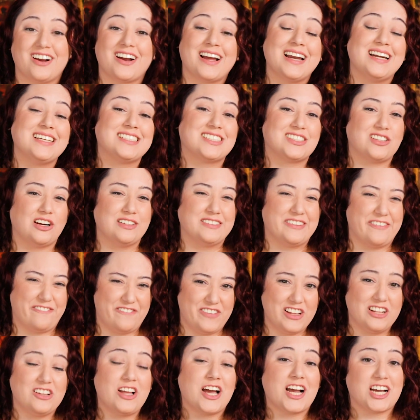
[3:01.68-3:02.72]
they're gonna start to
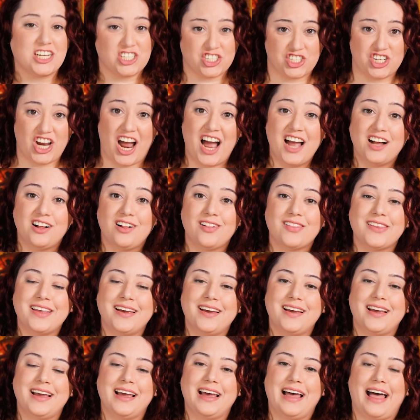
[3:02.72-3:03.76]
feel like a child
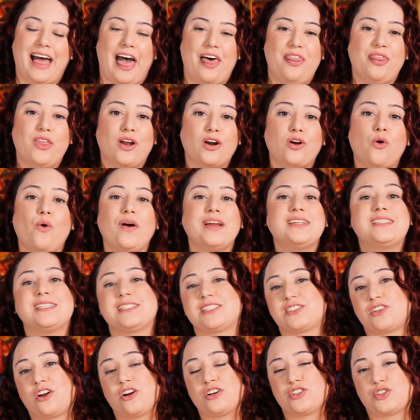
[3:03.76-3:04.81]
and they're going to
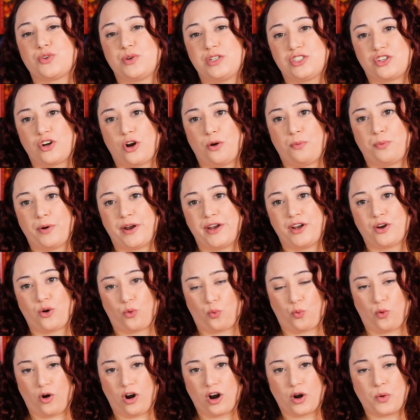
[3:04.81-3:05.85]
start to interpret your
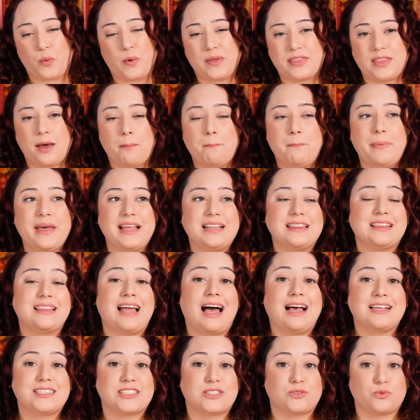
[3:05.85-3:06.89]
work with a bit
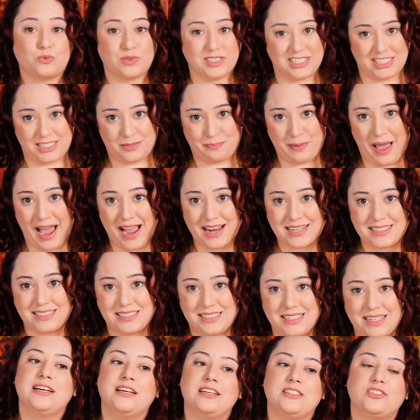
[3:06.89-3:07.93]
less
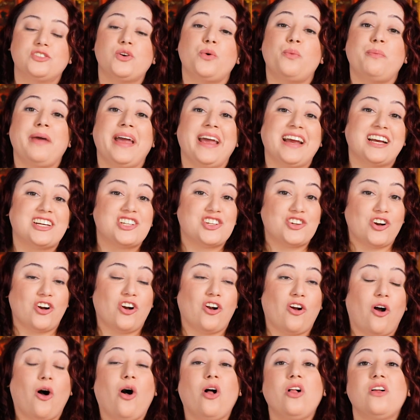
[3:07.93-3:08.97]
respect. So make
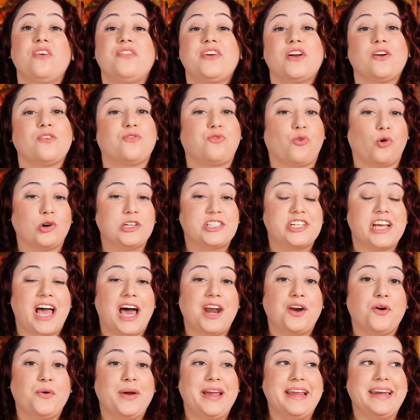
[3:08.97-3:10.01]
sure all of your
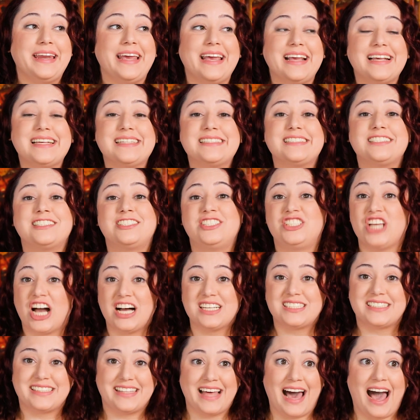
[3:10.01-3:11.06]
foreshadowing is
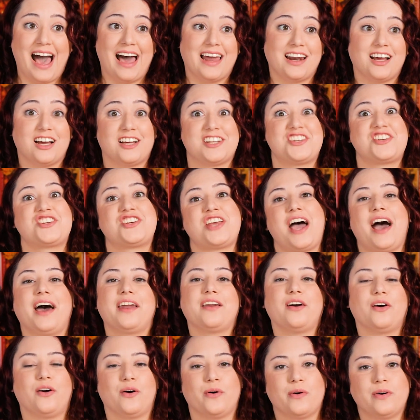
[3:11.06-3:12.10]
just that, a
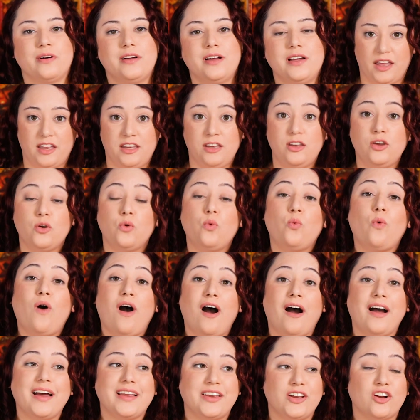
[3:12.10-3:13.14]
shadow. You
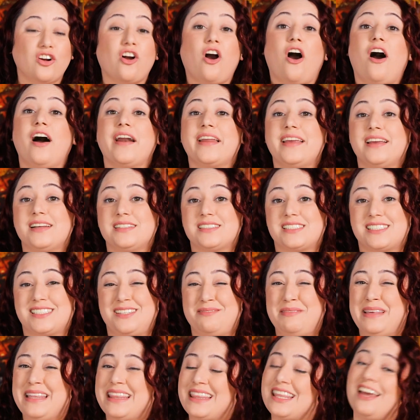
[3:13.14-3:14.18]
want your audience
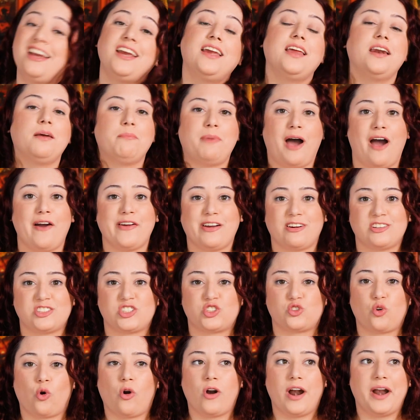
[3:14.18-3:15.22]
to be thinking about your
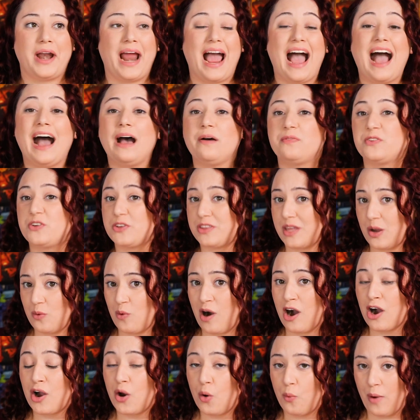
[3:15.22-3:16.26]
story after they
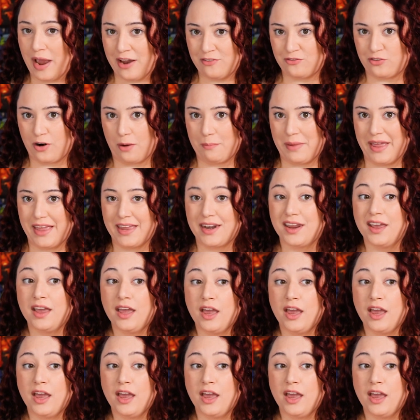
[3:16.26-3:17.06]
walk away from it,